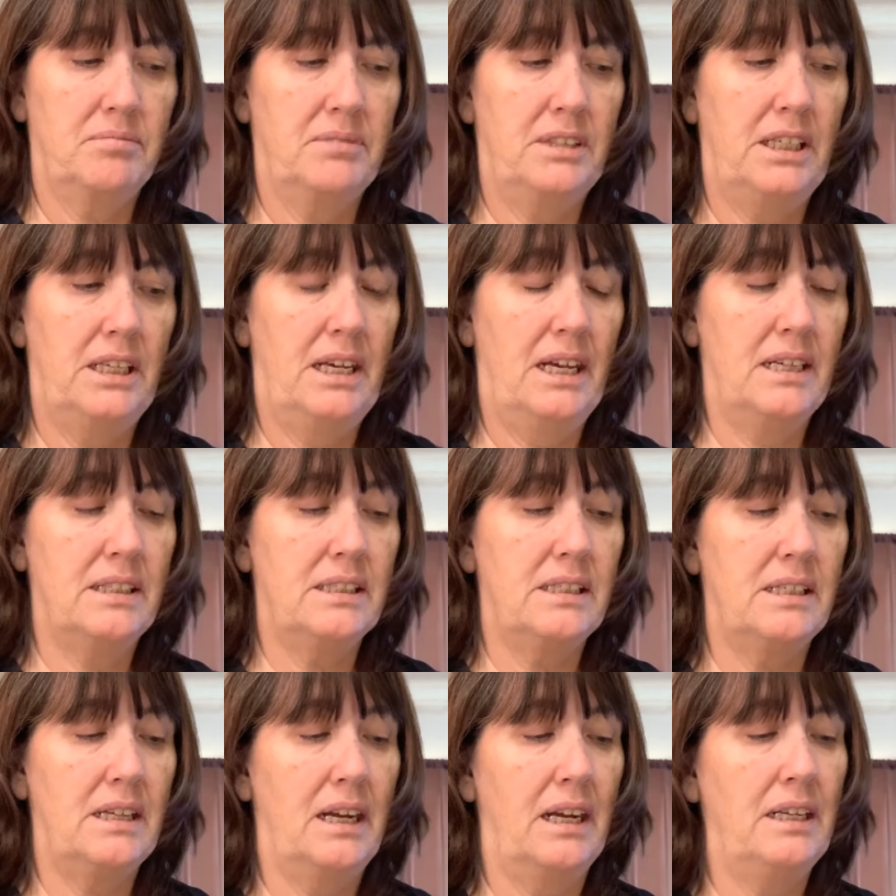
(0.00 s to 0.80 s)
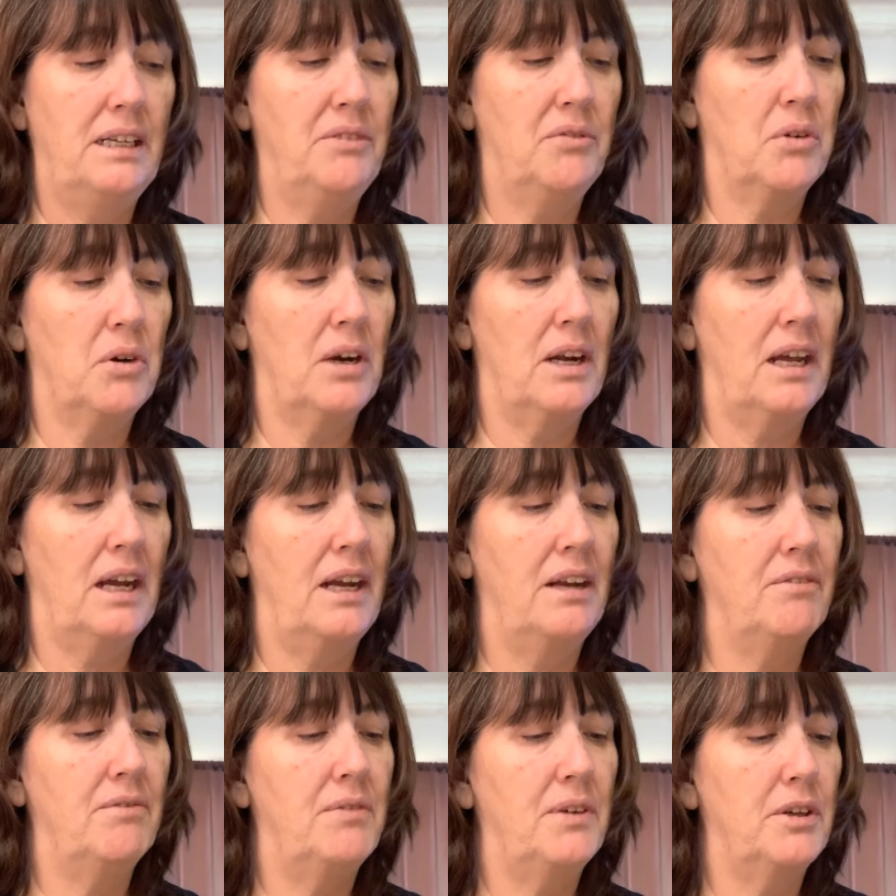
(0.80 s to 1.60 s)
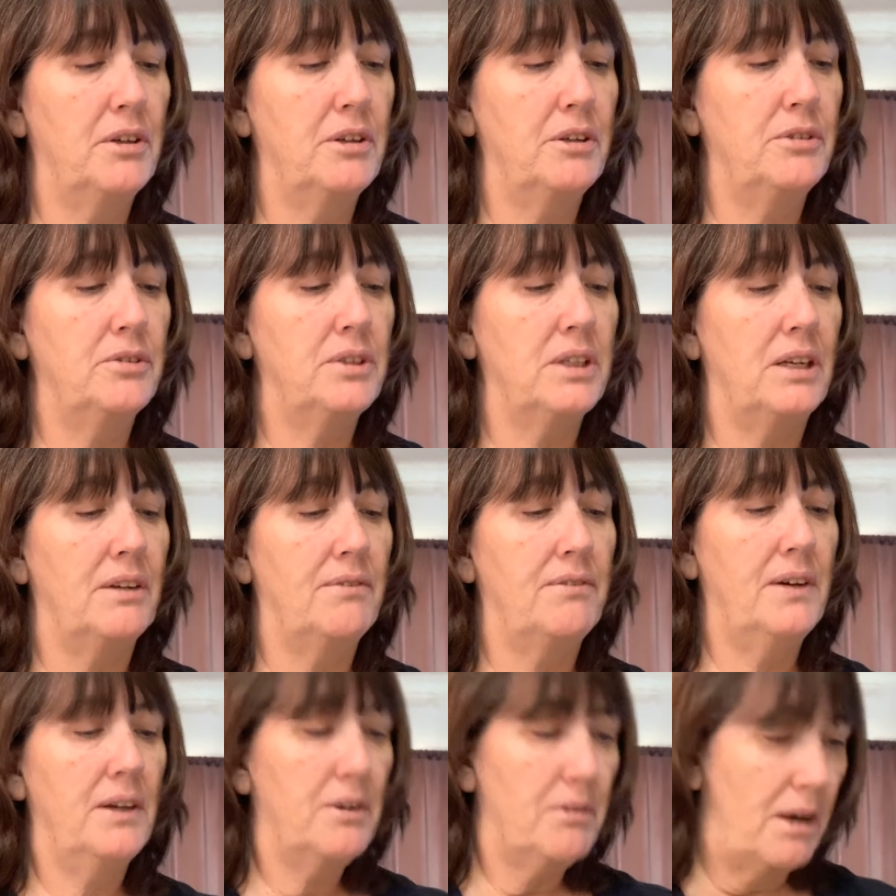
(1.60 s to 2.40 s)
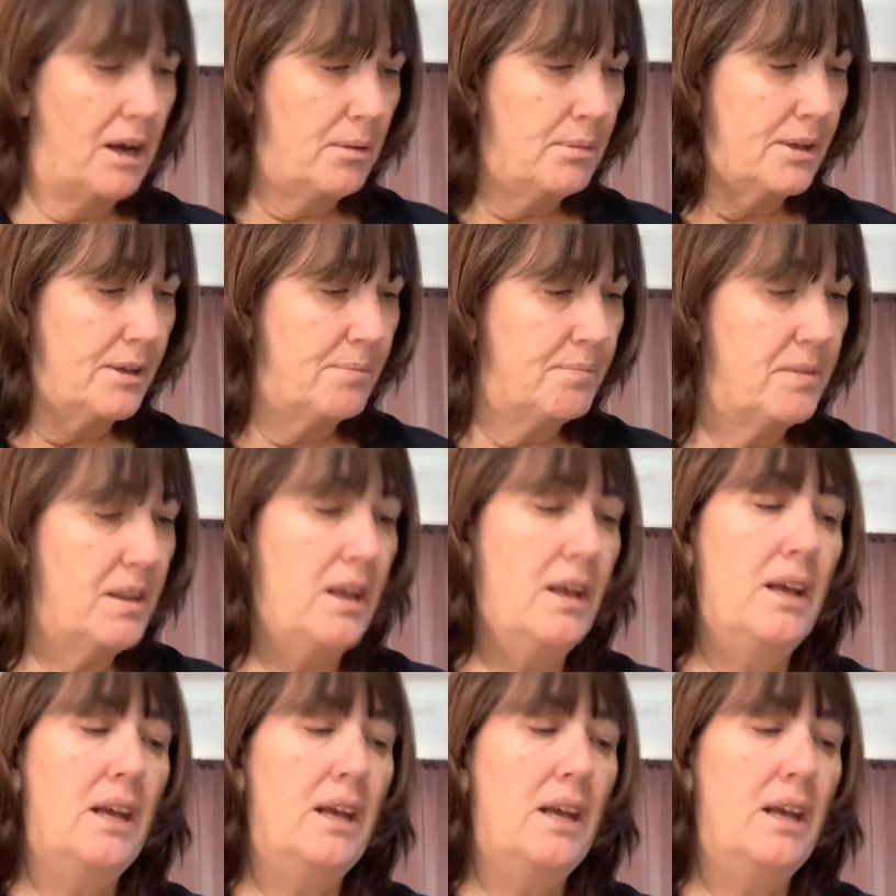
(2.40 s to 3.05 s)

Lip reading: He has 94 lion photos in a photo album.